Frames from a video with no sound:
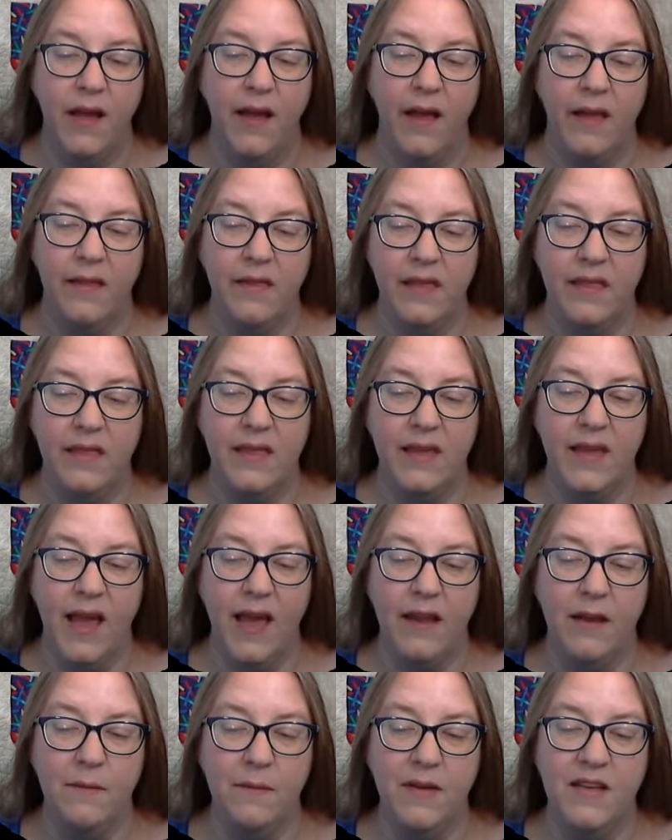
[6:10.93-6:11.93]
and that the
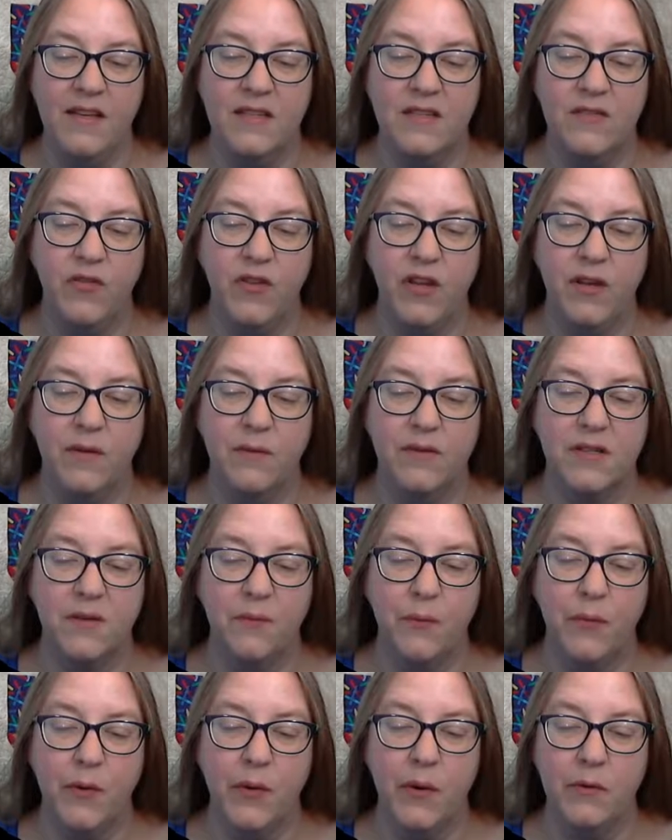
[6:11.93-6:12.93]
enemy's fleet was
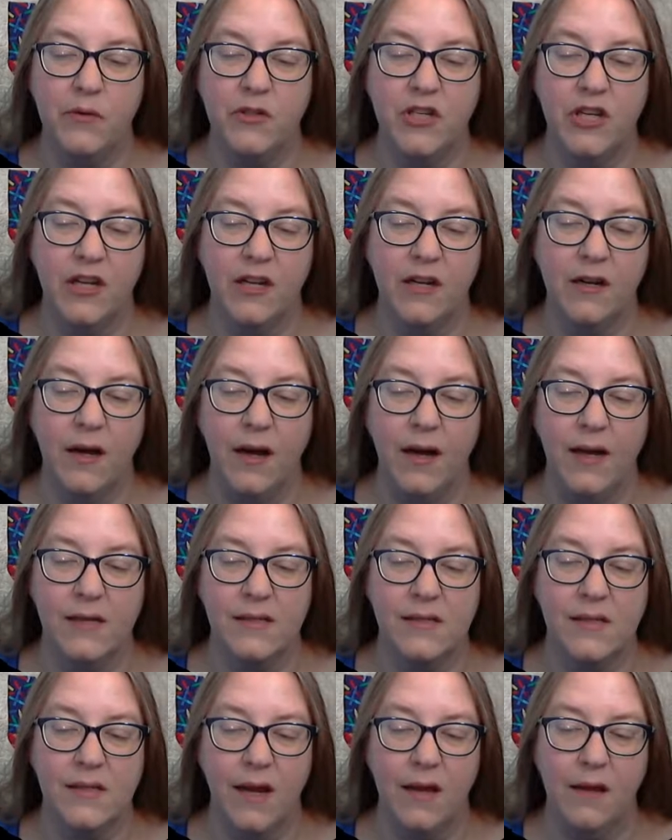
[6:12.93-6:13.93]
approaching in a
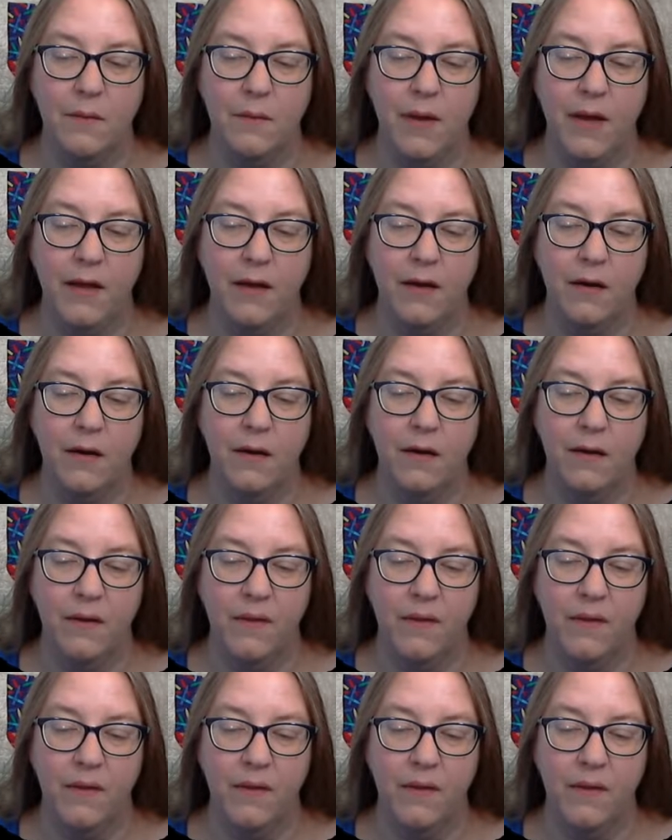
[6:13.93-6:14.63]
hostile manner.